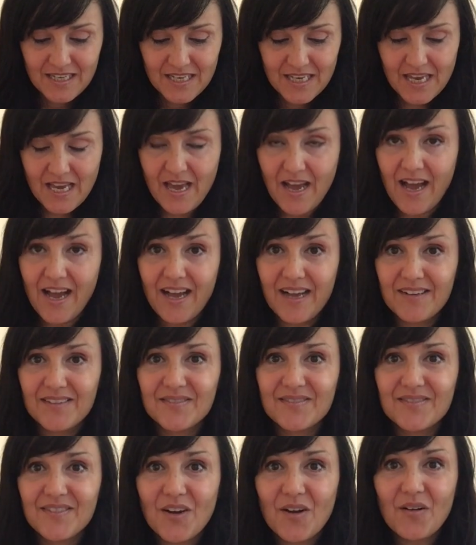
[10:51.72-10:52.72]
Yeah.
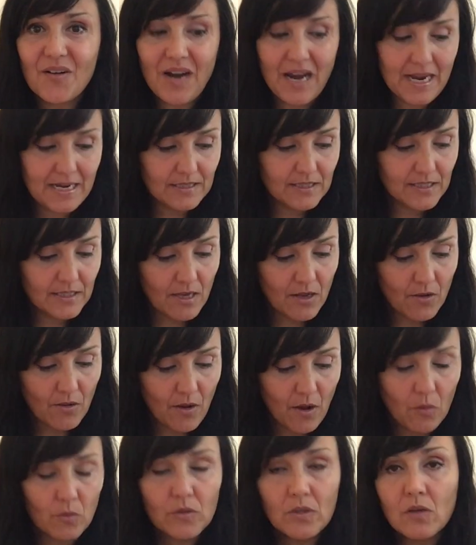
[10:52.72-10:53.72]
All right.
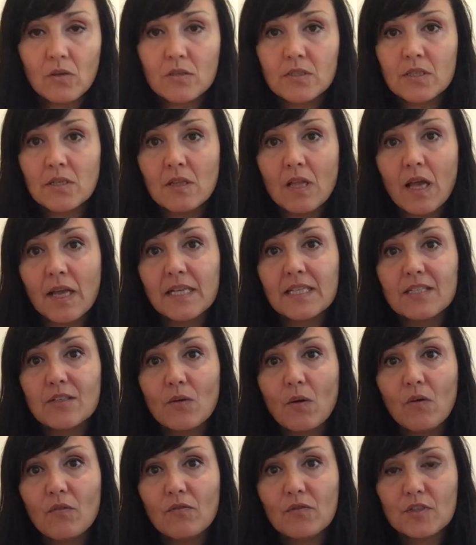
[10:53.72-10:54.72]
So I would also like
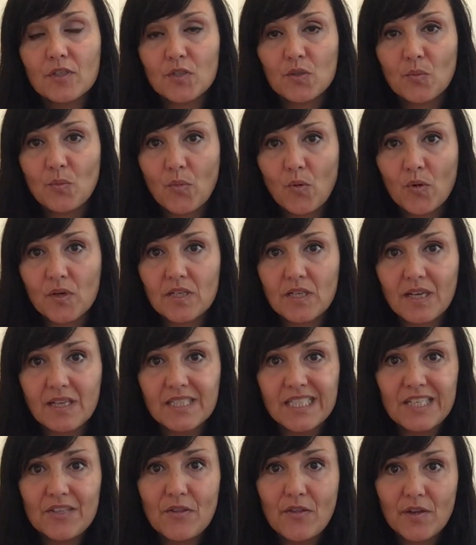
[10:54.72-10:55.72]
to offer support
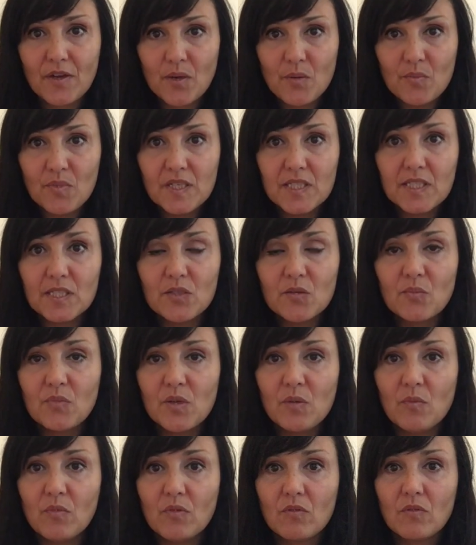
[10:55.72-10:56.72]
as a therapist to
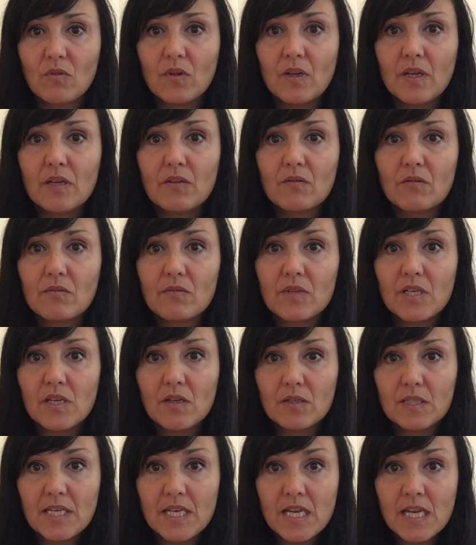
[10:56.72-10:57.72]
people in
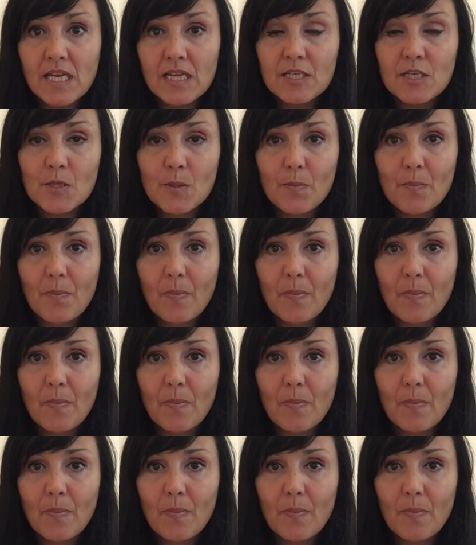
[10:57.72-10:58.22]
real need.